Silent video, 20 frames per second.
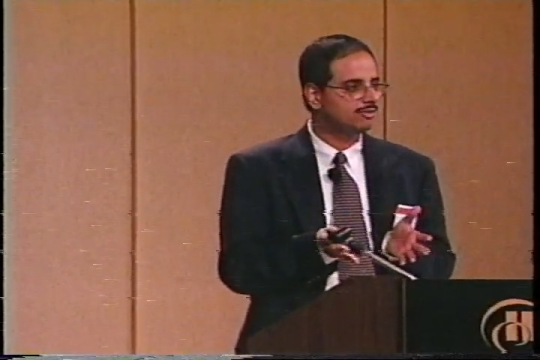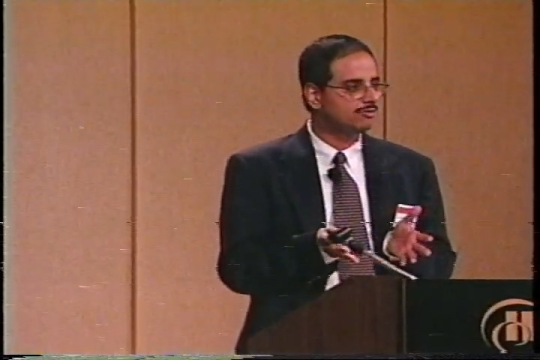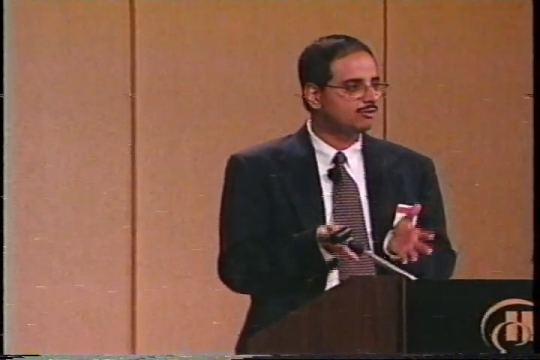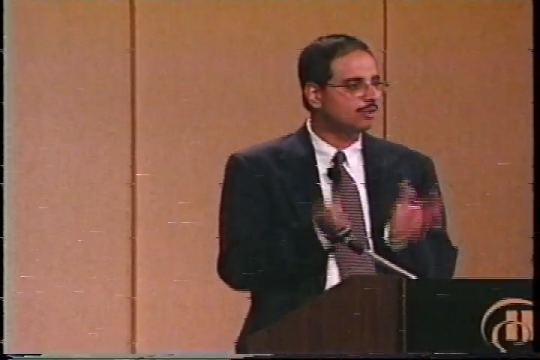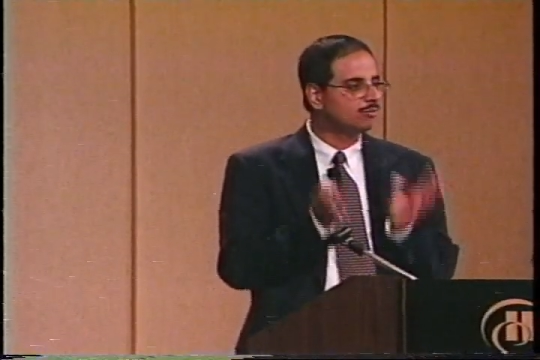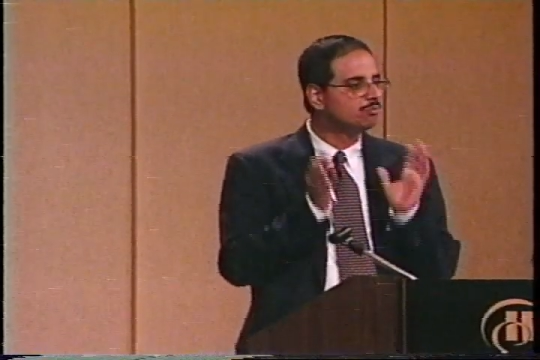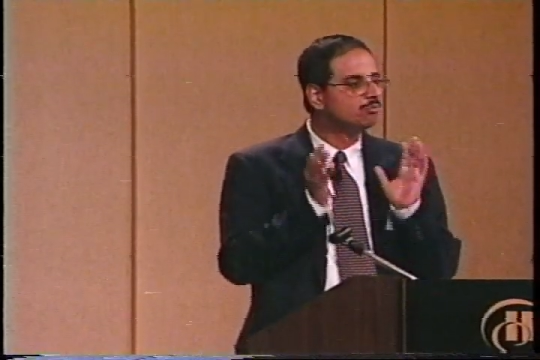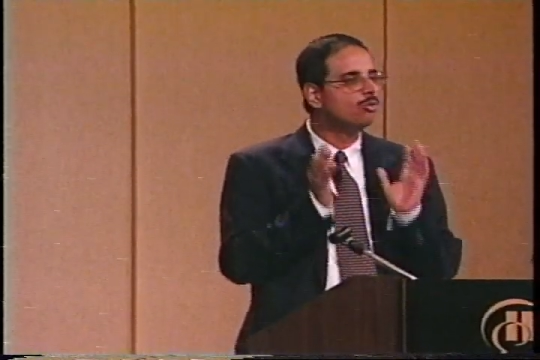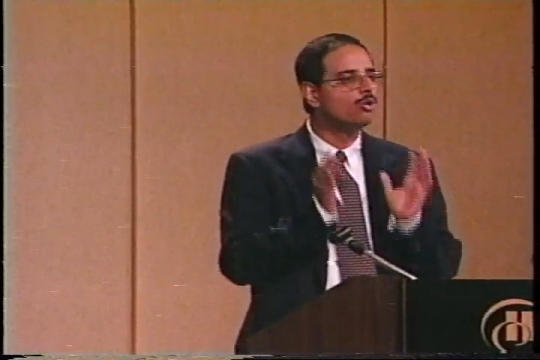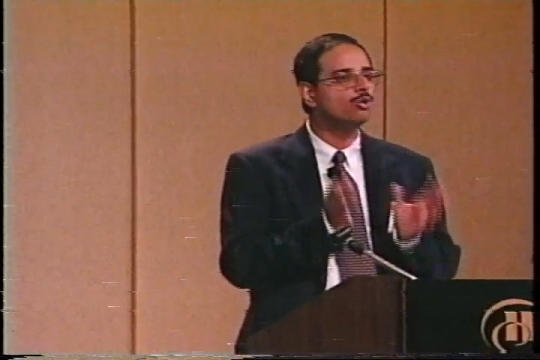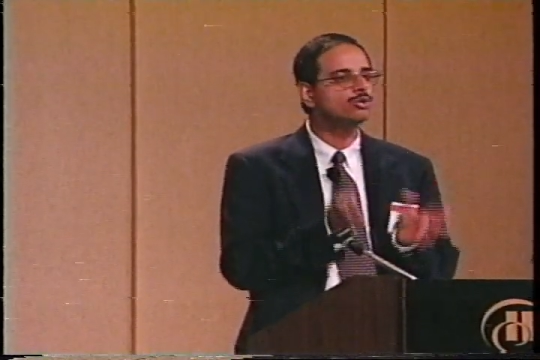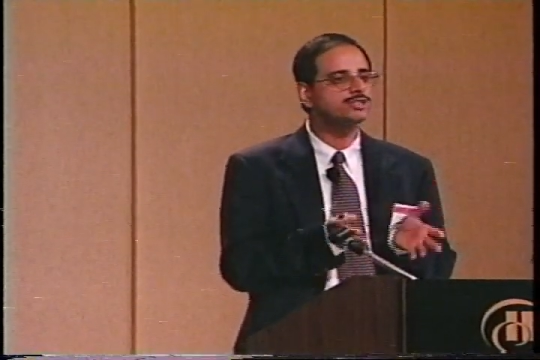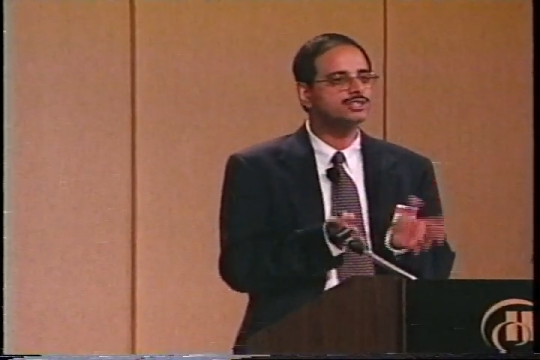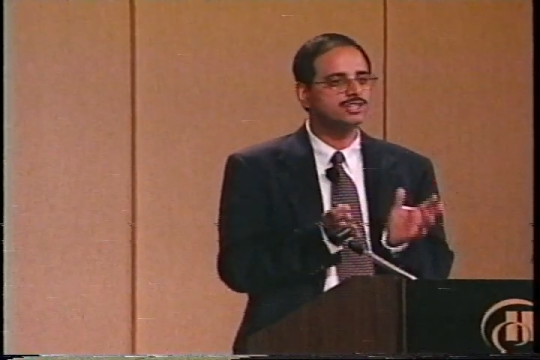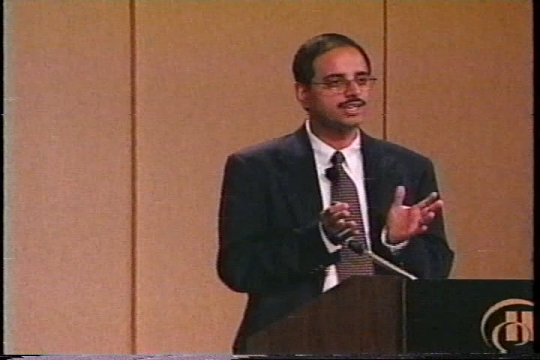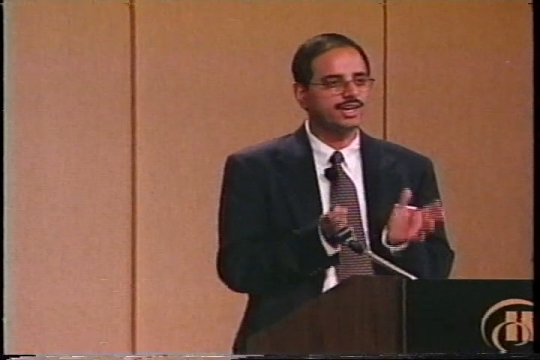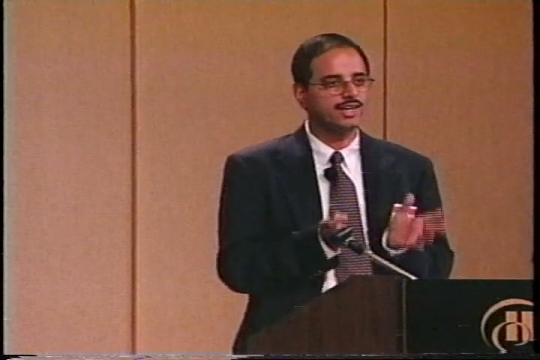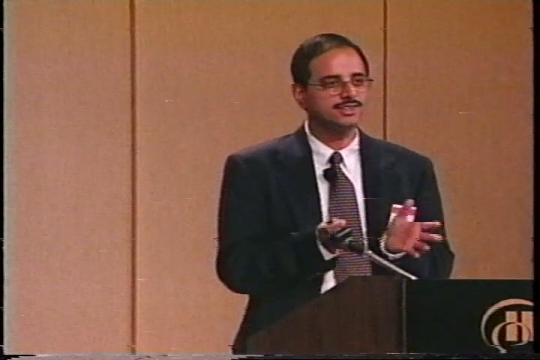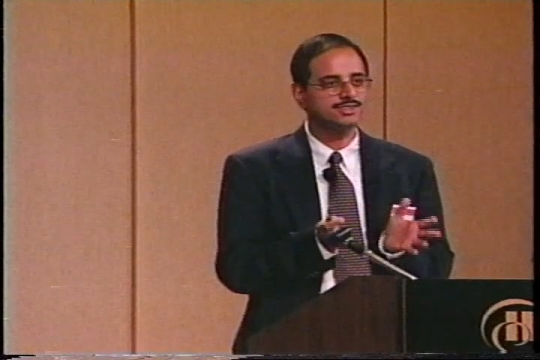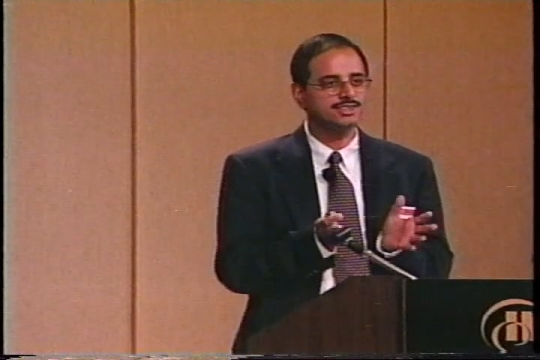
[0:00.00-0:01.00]
for
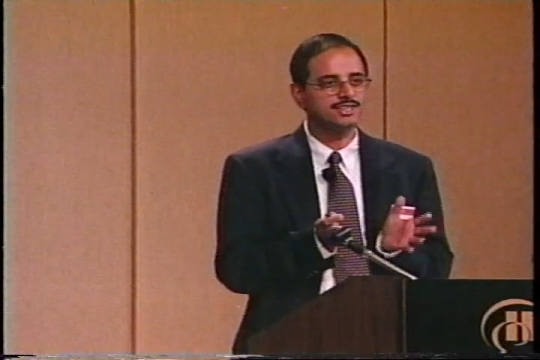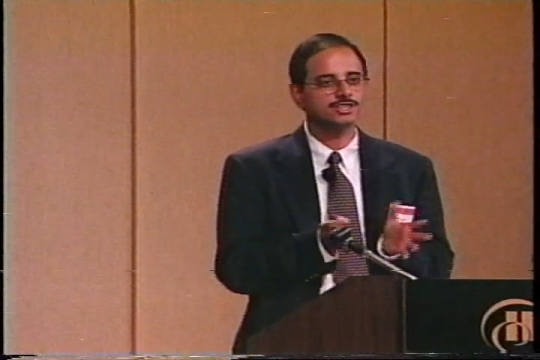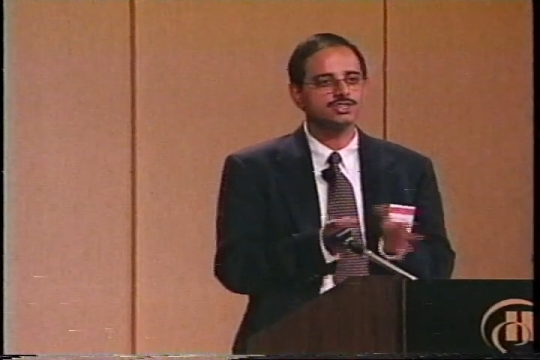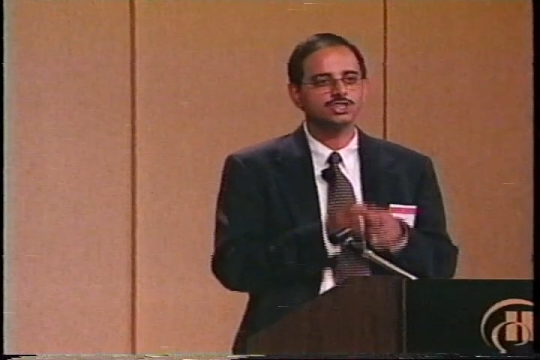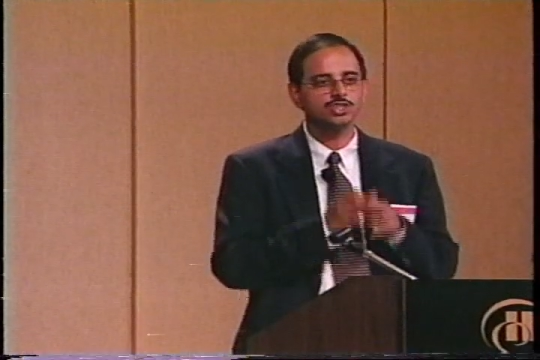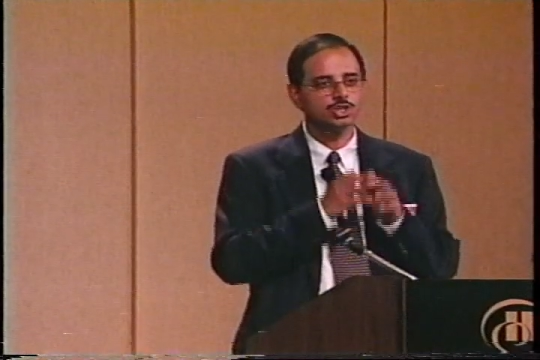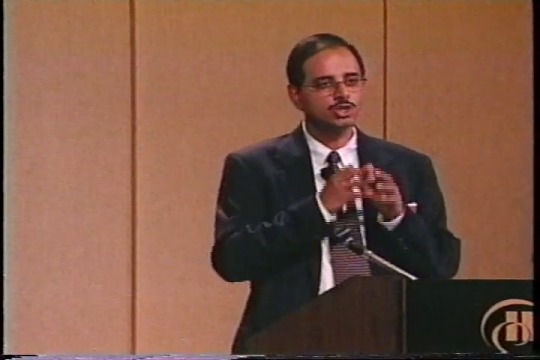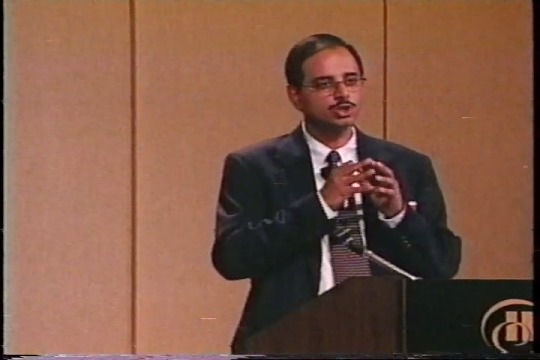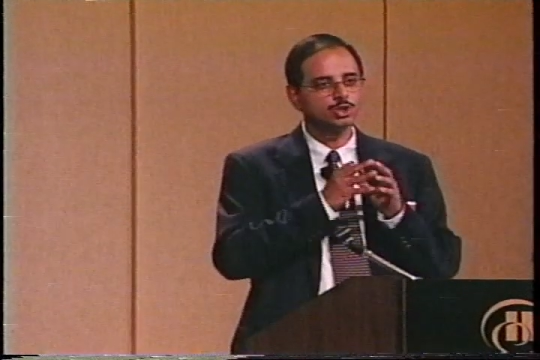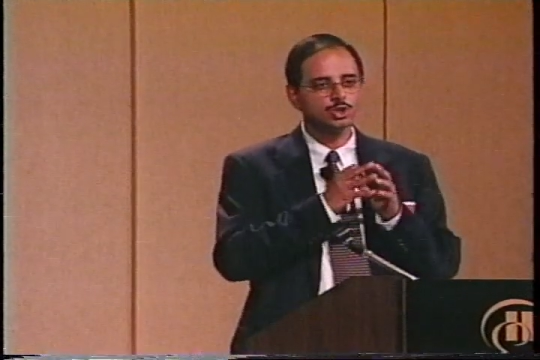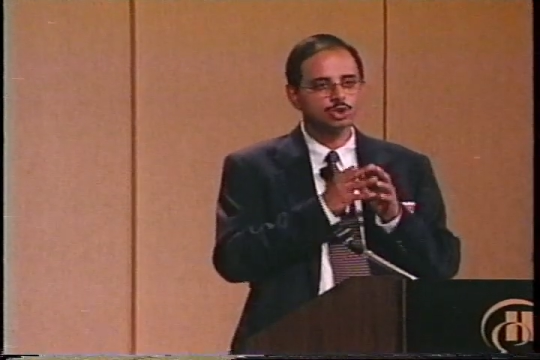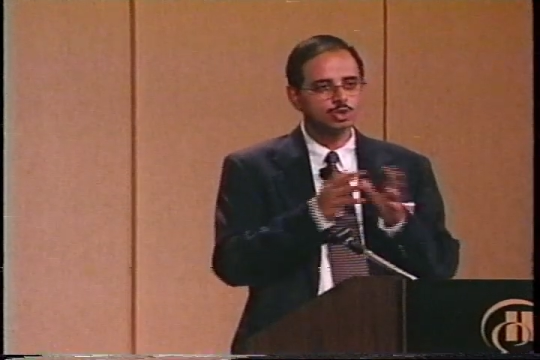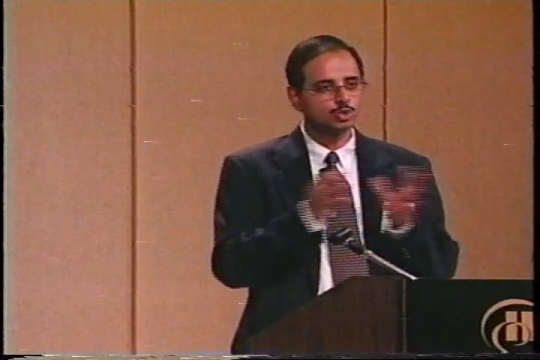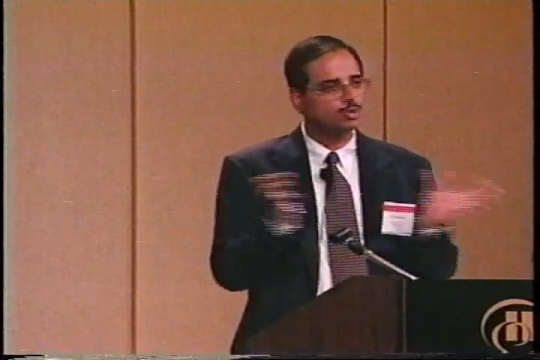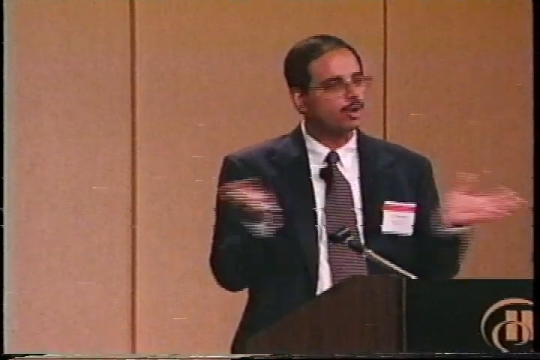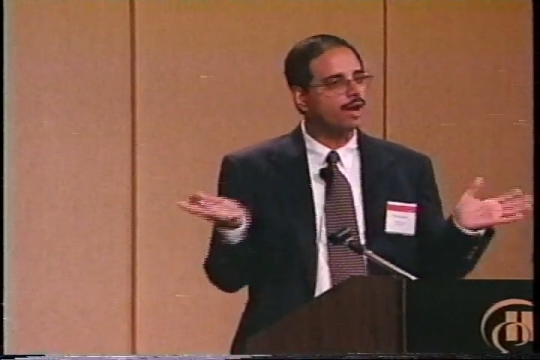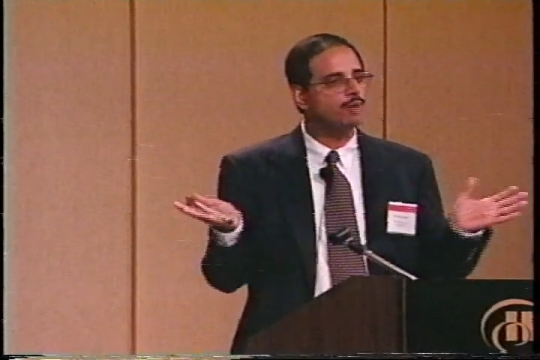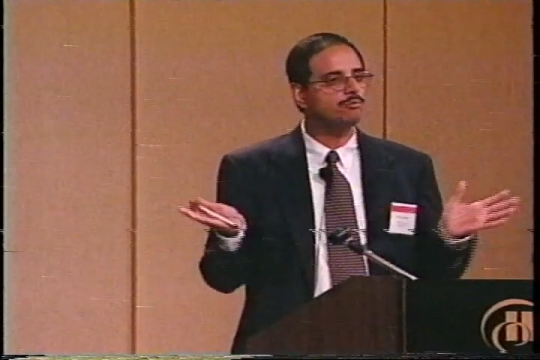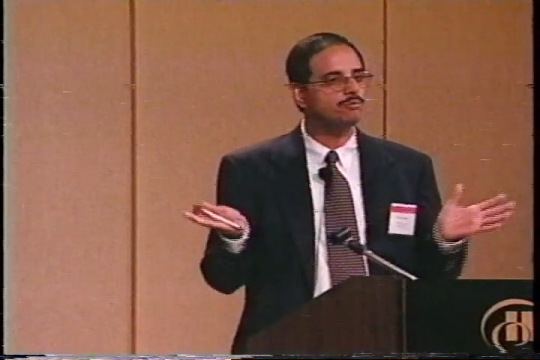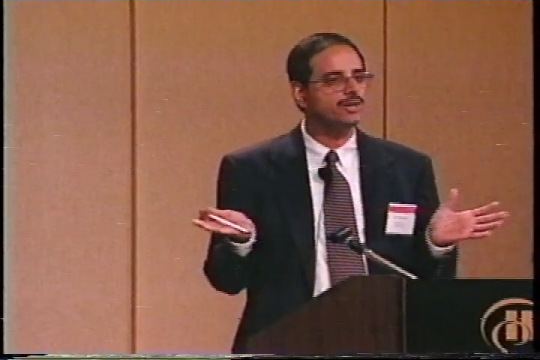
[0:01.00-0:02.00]
most cases,
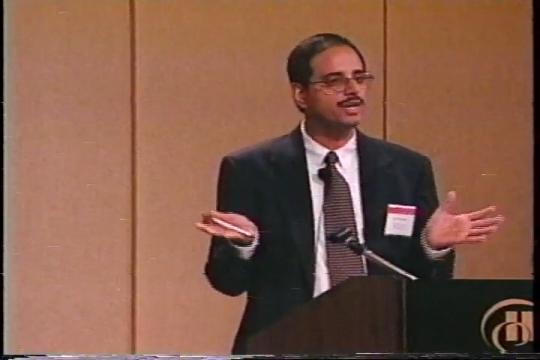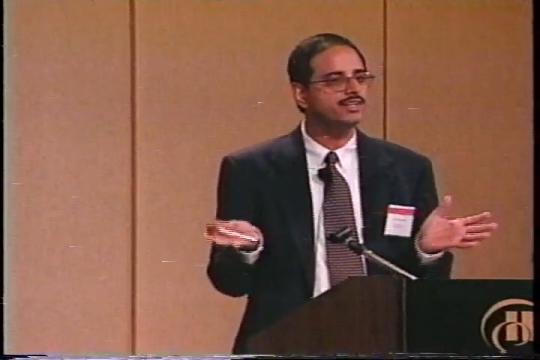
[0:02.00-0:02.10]
swamp